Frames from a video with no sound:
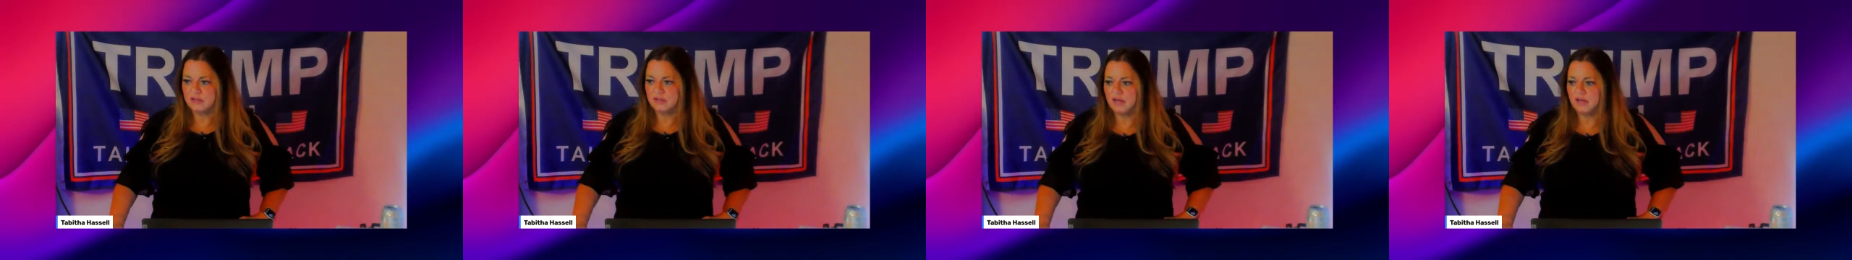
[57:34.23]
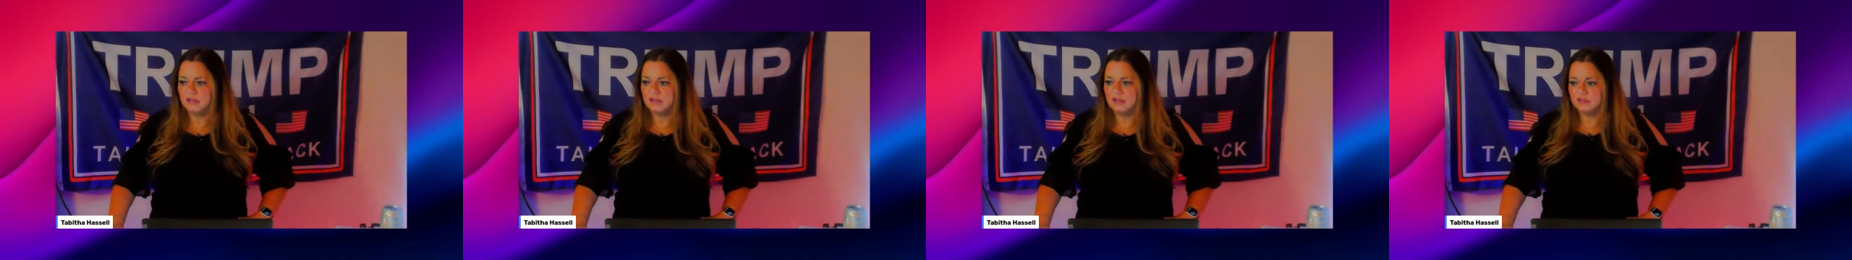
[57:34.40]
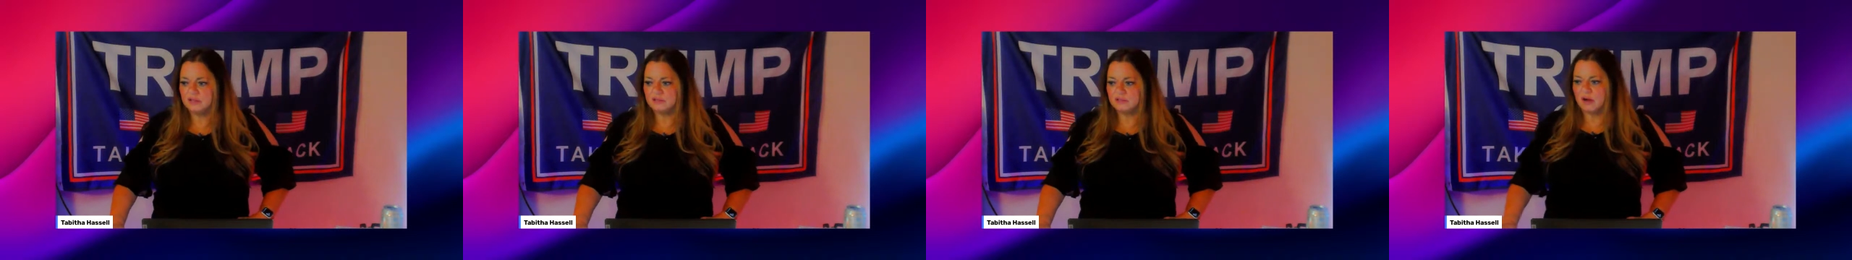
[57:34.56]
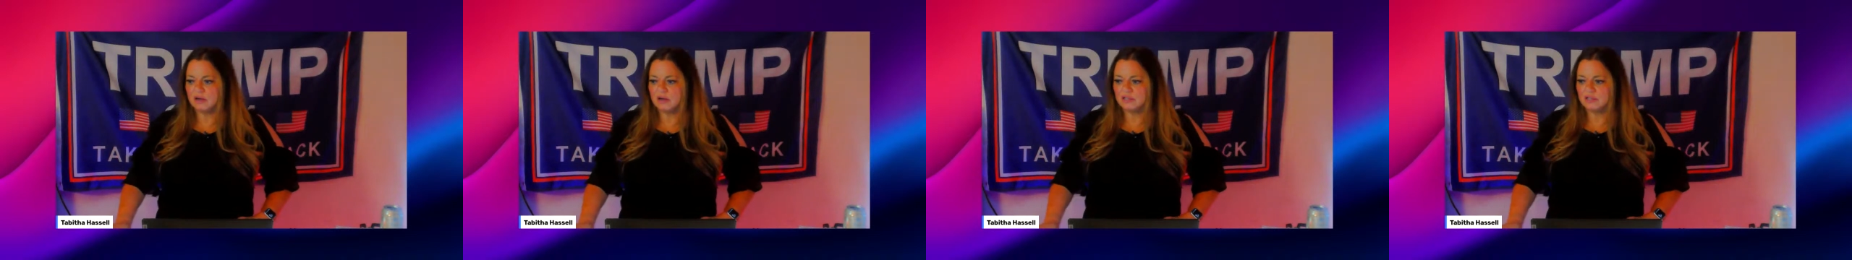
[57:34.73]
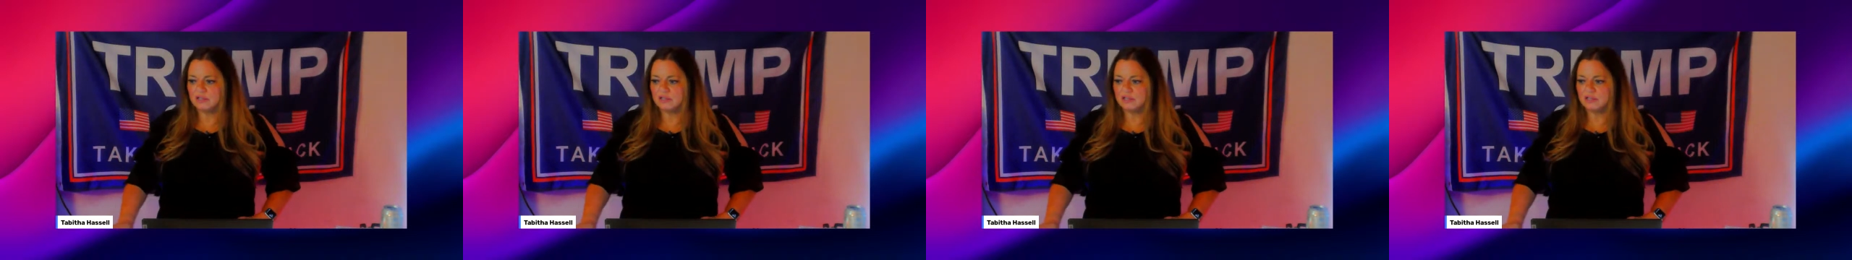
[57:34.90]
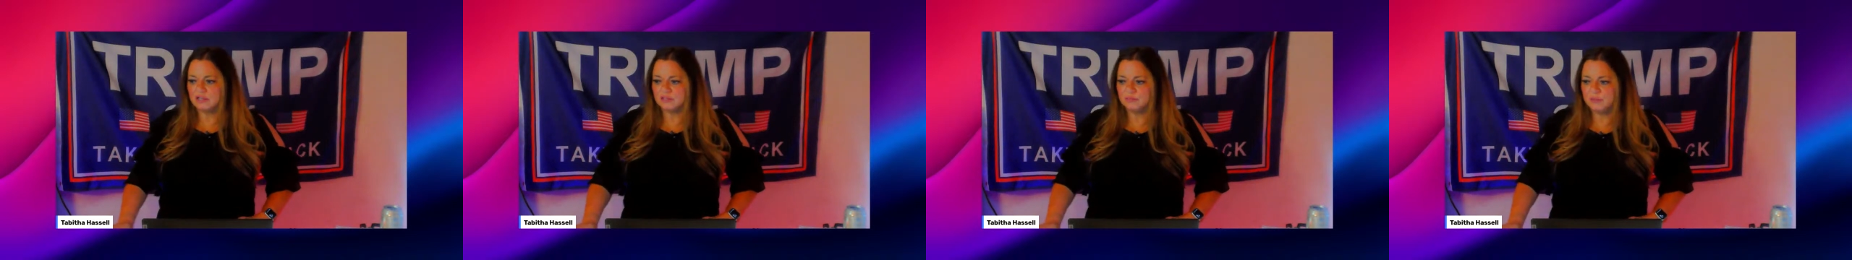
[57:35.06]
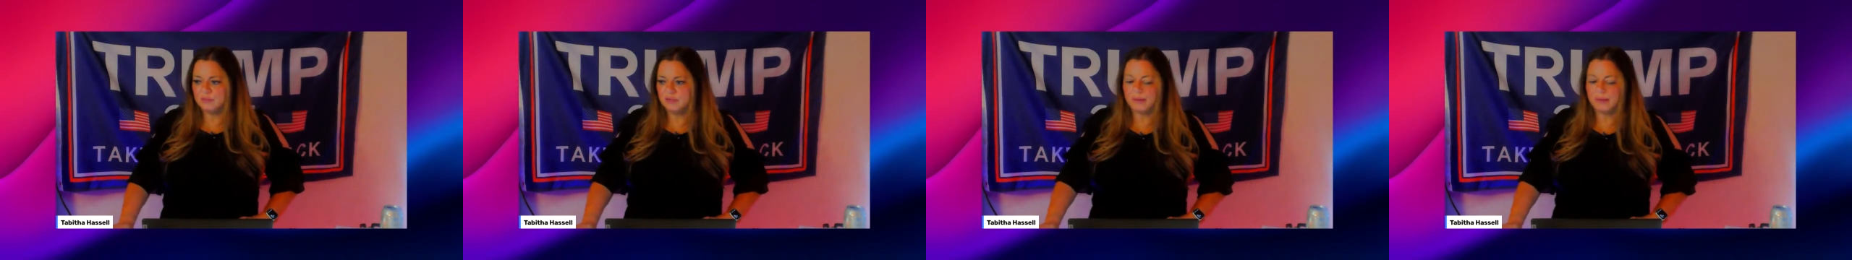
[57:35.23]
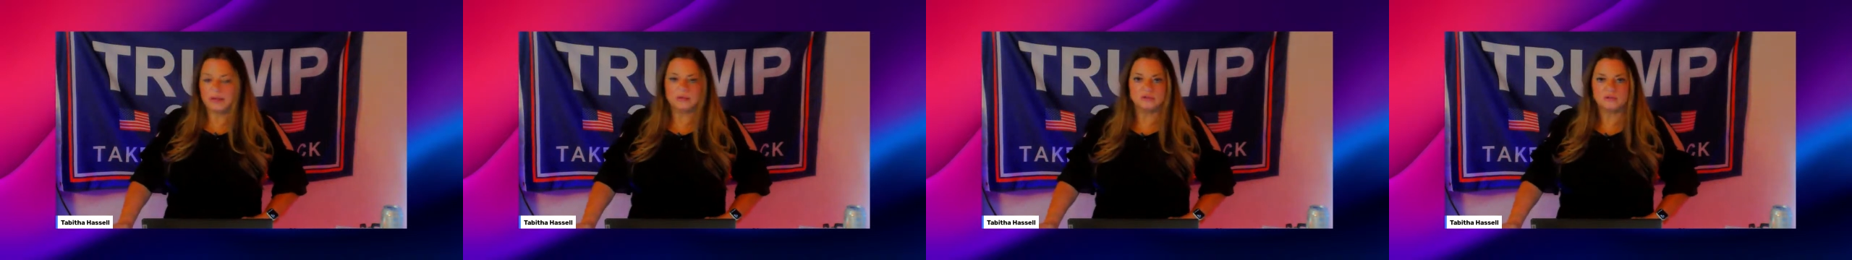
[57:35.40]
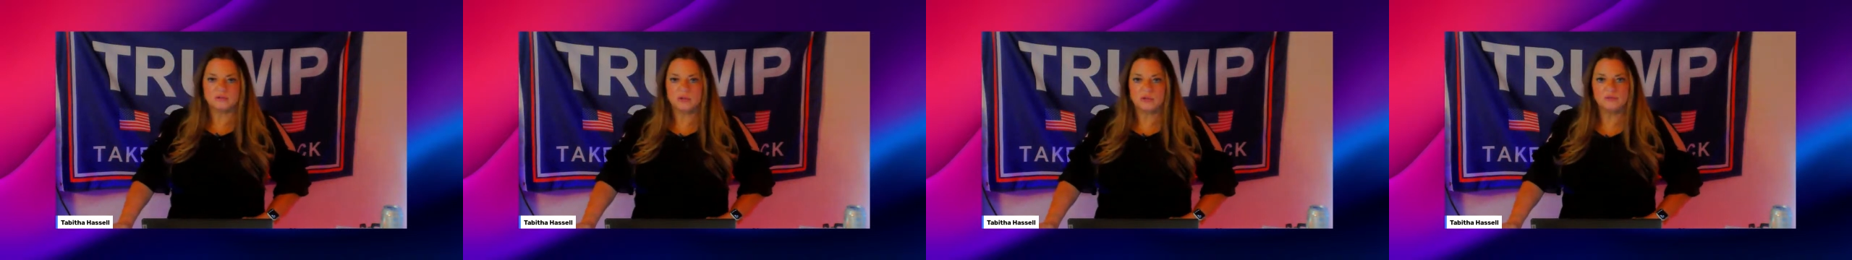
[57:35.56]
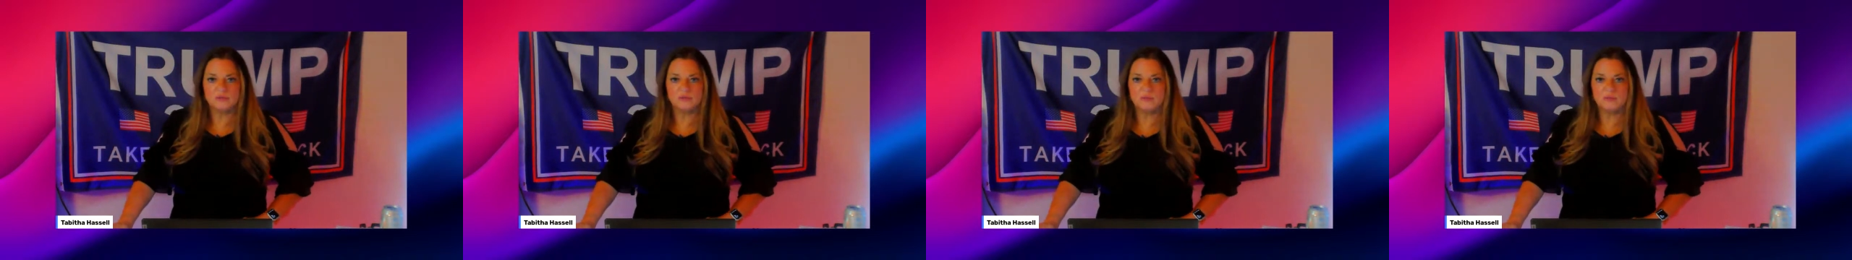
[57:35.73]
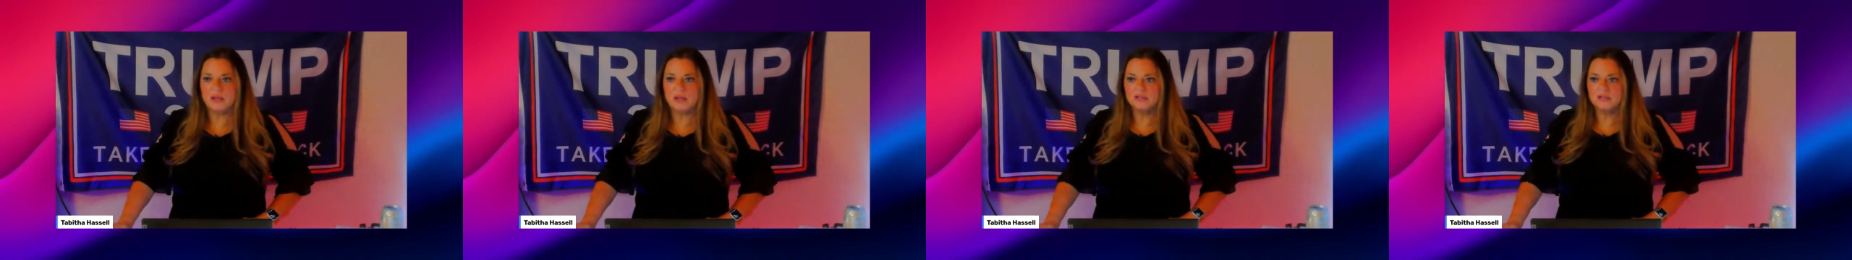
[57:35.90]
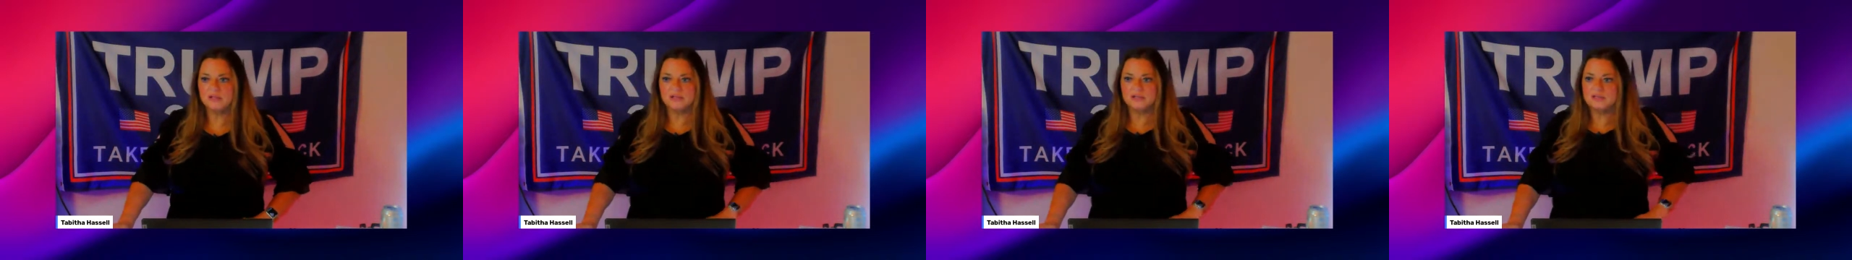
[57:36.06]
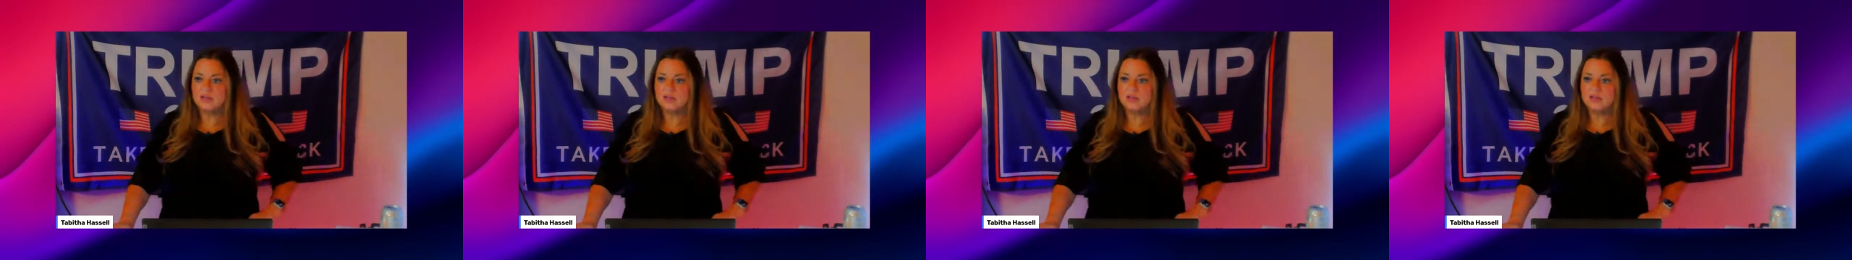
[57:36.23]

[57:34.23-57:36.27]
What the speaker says: and they talk to me about Trump's policies,